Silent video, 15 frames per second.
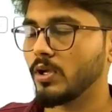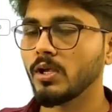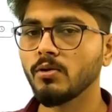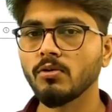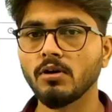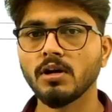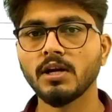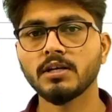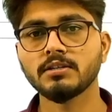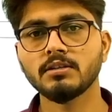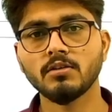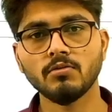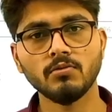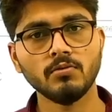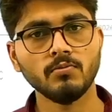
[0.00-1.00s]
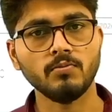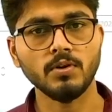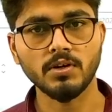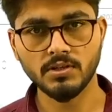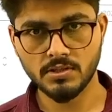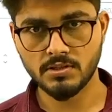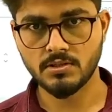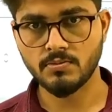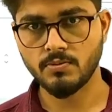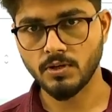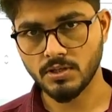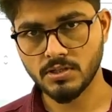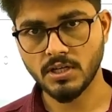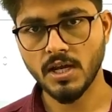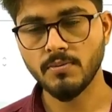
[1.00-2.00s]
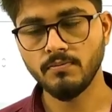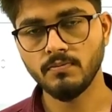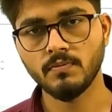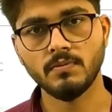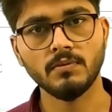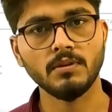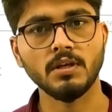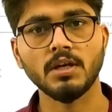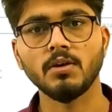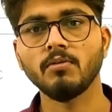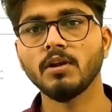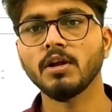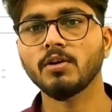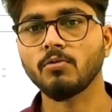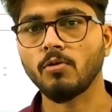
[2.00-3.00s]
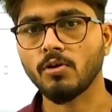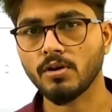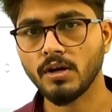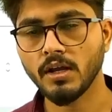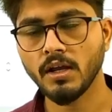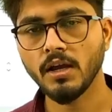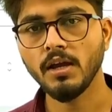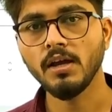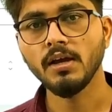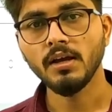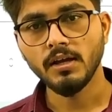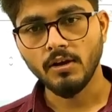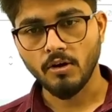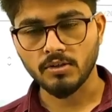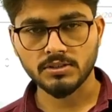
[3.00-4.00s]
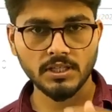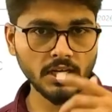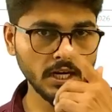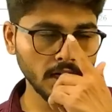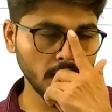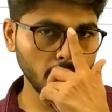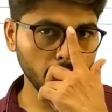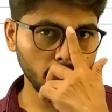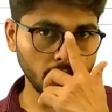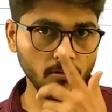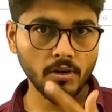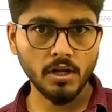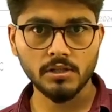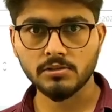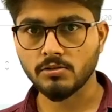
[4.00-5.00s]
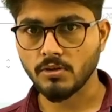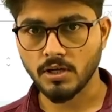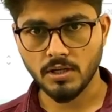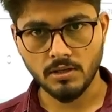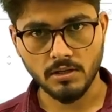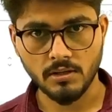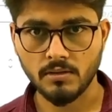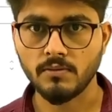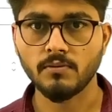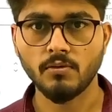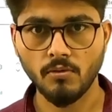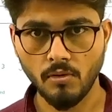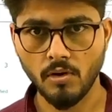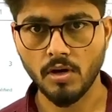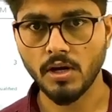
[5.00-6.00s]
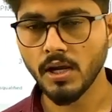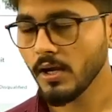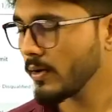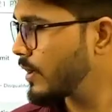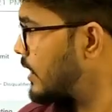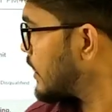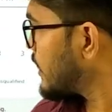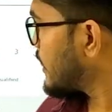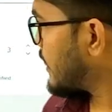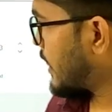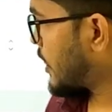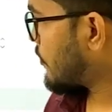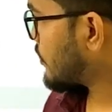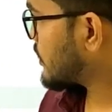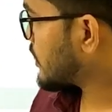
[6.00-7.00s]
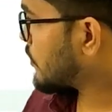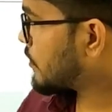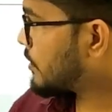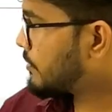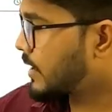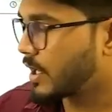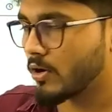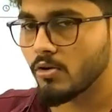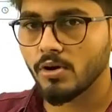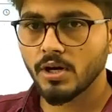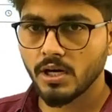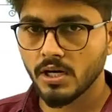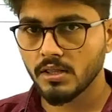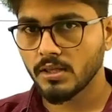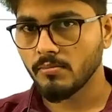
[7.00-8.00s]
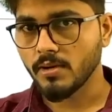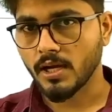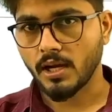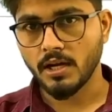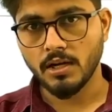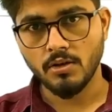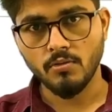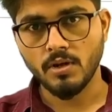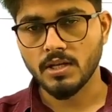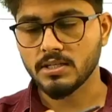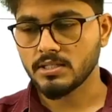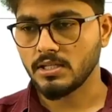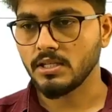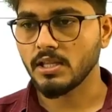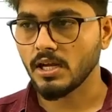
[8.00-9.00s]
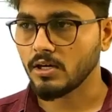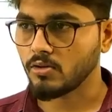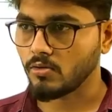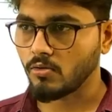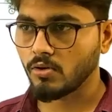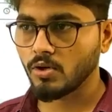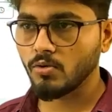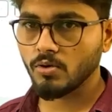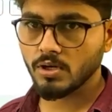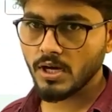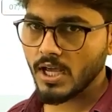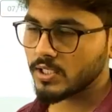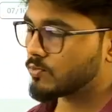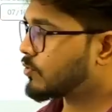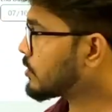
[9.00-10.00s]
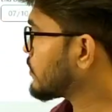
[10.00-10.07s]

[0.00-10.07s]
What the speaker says: violates the rule first time, then he will get warning. On second time, he will also get a warning. Everything will be recorded in the backend. You can see that on your dashboard.